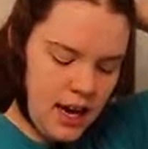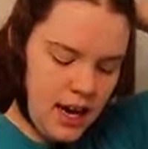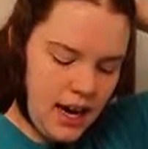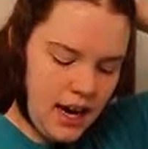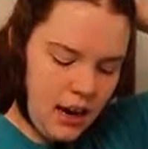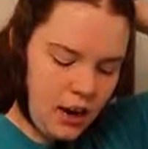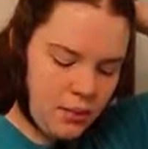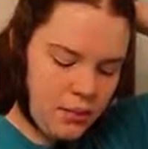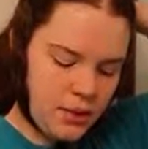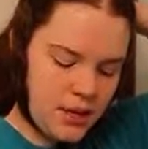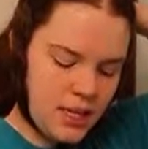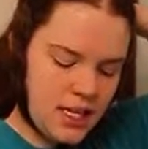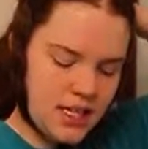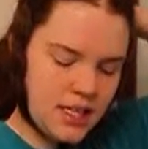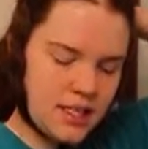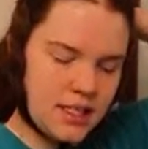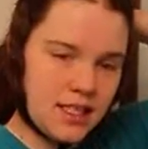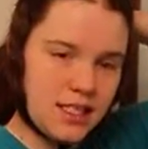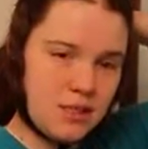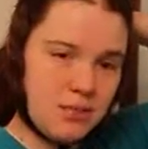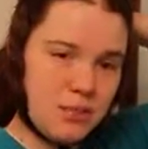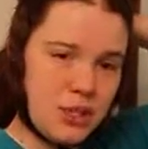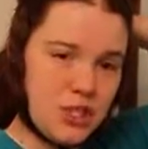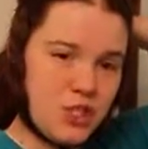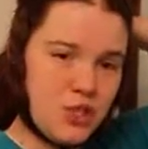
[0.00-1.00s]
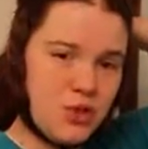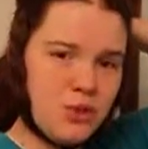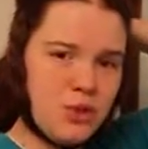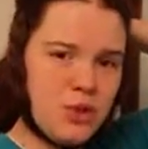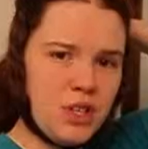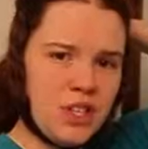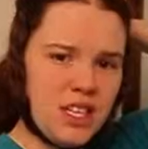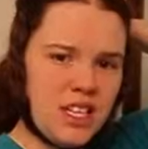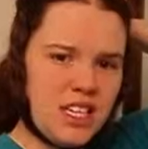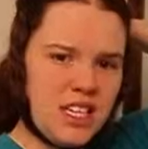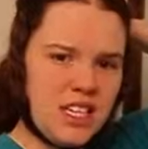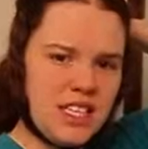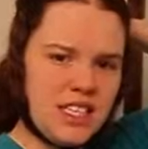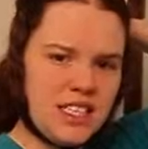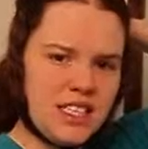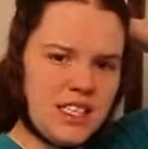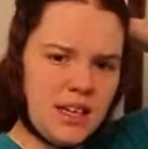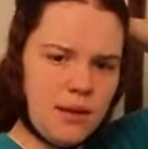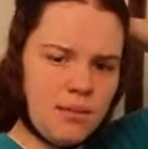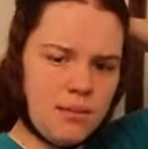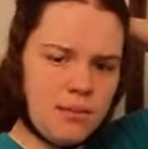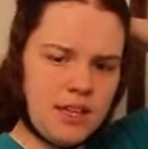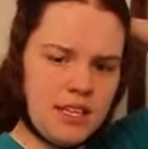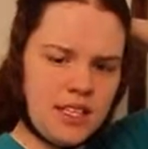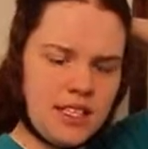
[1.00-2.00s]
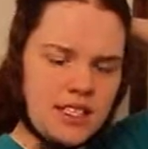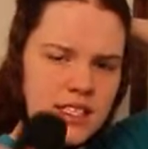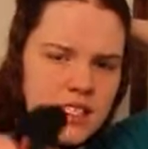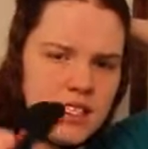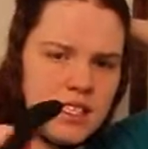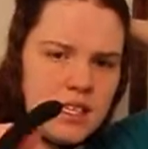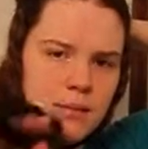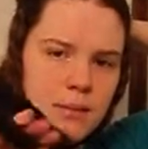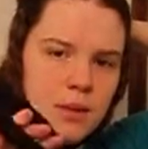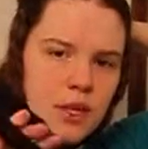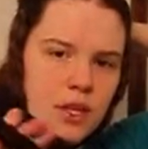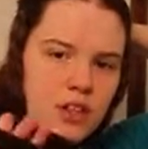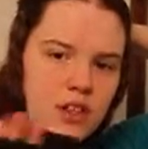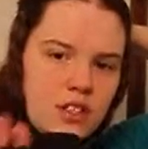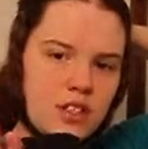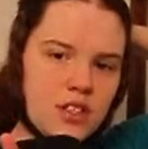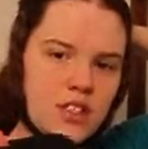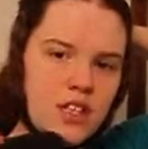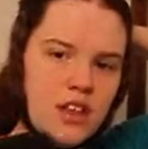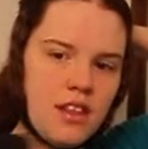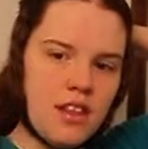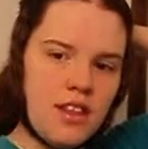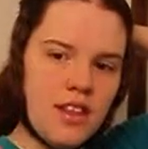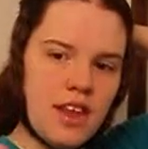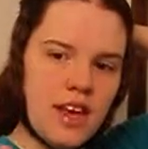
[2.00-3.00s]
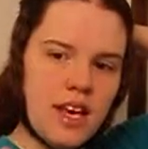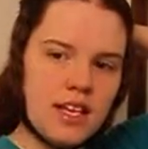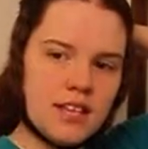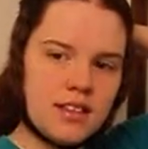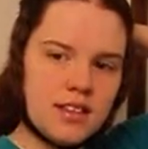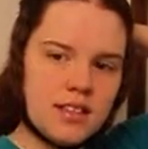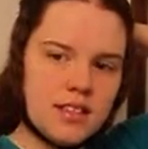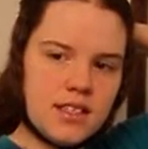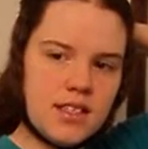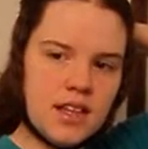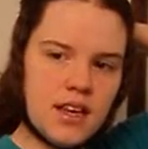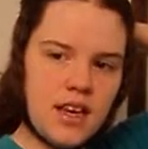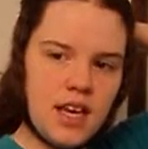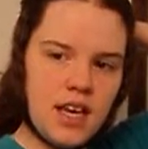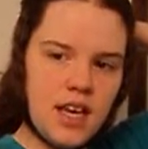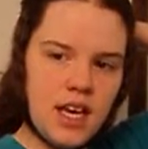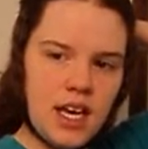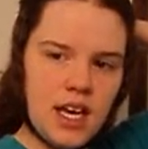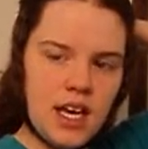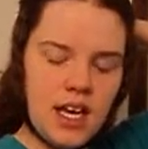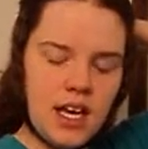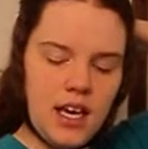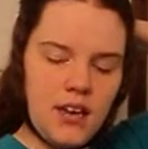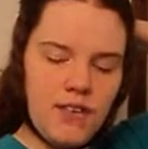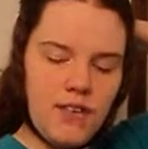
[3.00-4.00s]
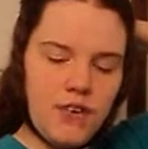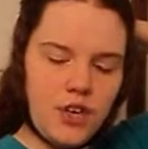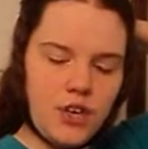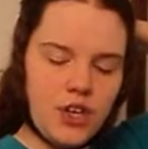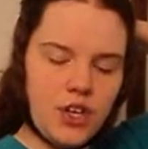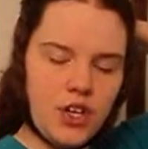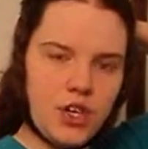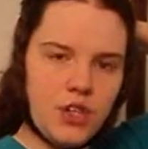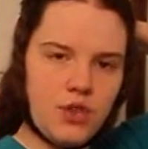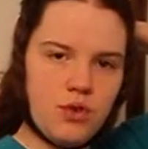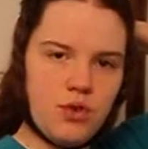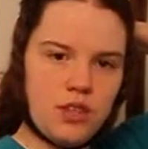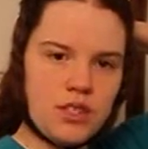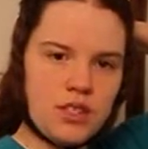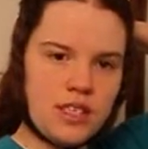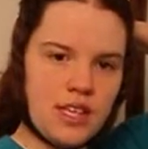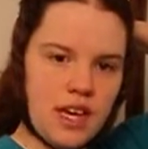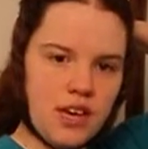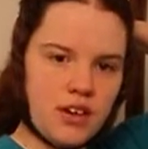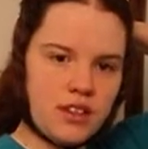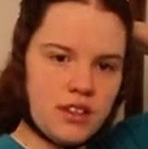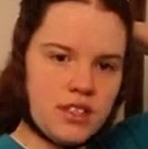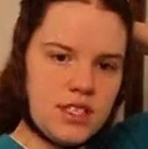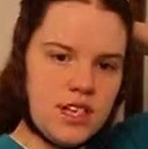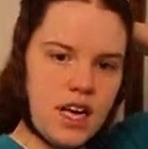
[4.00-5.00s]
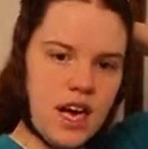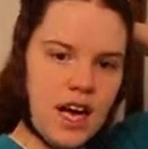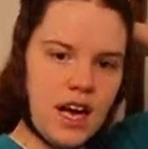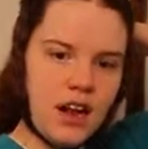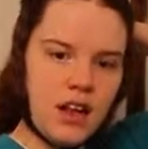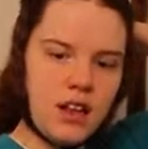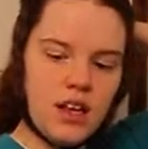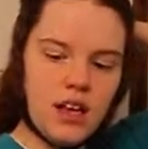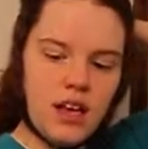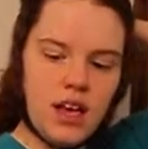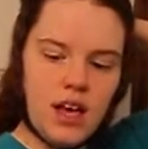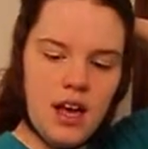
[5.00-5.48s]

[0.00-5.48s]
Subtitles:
hair pieces, but you really need something similar to this if you're going to do this hairstyle.